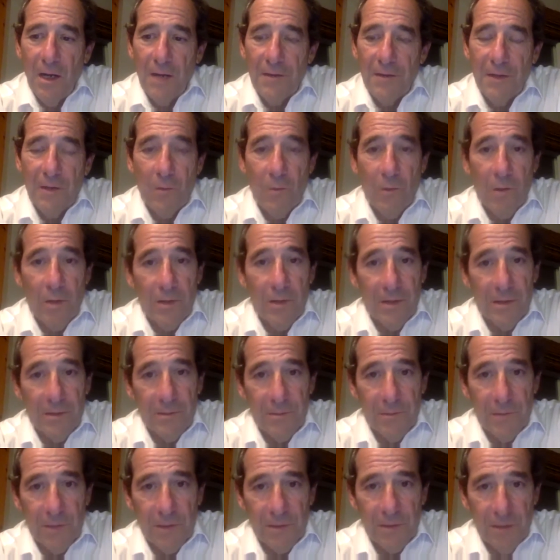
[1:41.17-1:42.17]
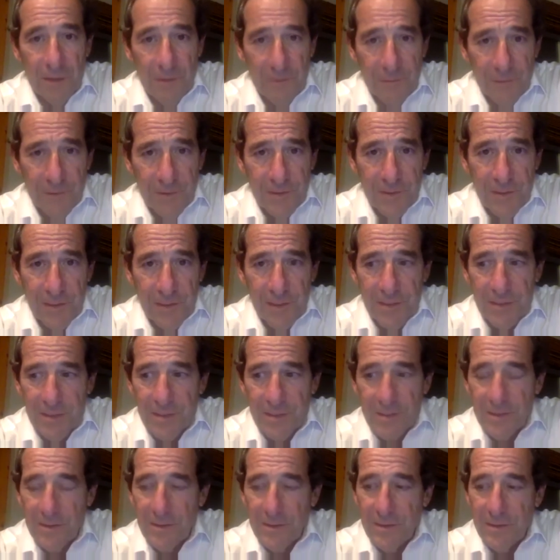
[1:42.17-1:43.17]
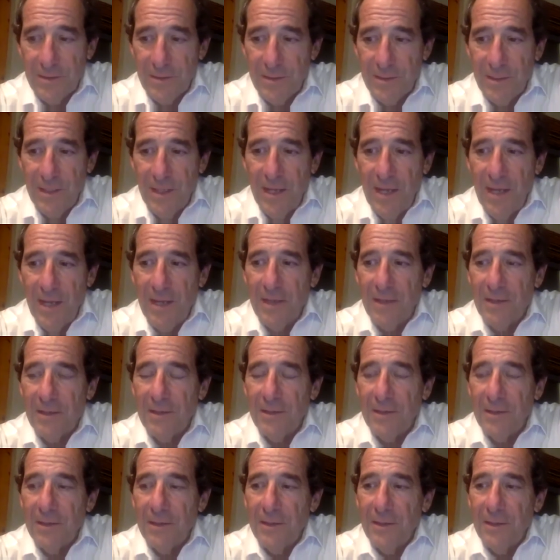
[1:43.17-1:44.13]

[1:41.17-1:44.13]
think one of the differences today